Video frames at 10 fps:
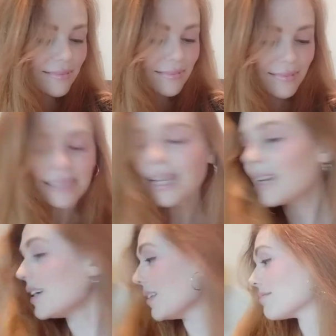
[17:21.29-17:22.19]
Is that
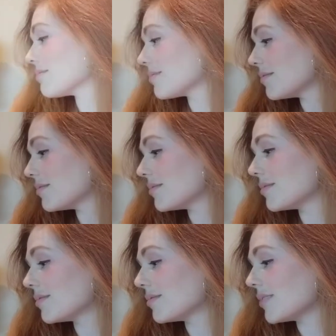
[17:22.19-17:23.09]
it?
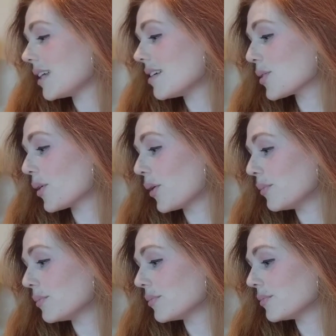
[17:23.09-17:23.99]
I think so.
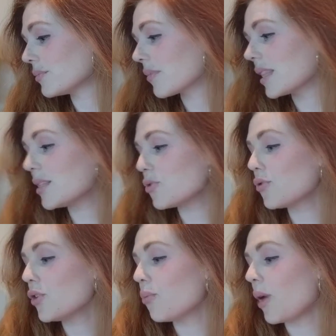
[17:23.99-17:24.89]
Let's draw
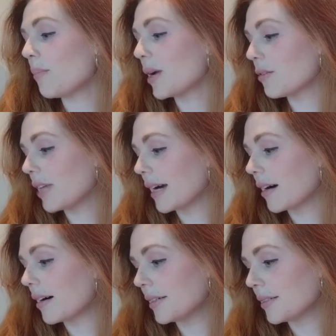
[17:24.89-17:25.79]
you one butterfly card